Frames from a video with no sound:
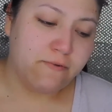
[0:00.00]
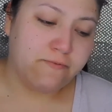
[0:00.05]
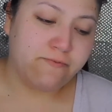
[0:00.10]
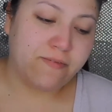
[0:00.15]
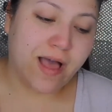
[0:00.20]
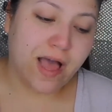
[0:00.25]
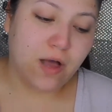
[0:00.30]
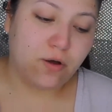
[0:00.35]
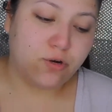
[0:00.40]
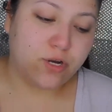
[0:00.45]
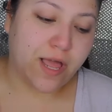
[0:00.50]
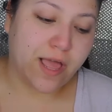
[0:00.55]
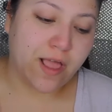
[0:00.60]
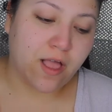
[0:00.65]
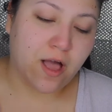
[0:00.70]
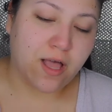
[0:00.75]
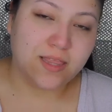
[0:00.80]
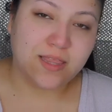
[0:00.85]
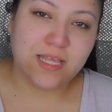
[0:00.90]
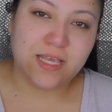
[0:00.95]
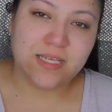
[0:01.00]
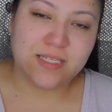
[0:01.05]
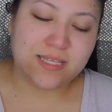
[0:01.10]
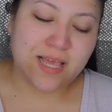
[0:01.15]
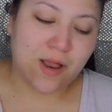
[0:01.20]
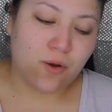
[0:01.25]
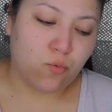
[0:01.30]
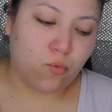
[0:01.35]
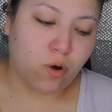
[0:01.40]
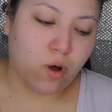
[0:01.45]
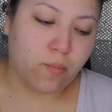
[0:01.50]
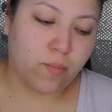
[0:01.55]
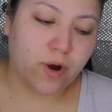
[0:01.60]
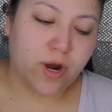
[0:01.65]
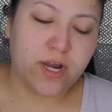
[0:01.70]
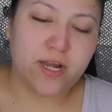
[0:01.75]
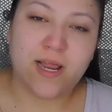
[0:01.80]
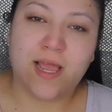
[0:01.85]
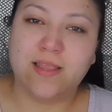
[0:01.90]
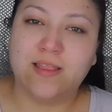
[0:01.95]
found i got these at
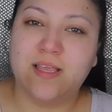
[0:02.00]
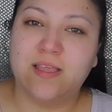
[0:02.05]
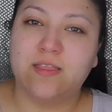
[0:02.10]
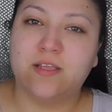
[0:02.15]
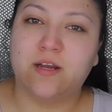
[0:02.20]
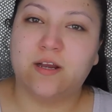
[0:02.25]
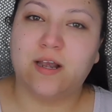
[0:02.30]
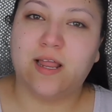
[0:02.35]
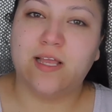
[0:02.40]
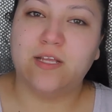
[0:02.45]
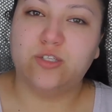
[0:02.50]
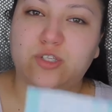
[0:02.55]
walmart i think they're like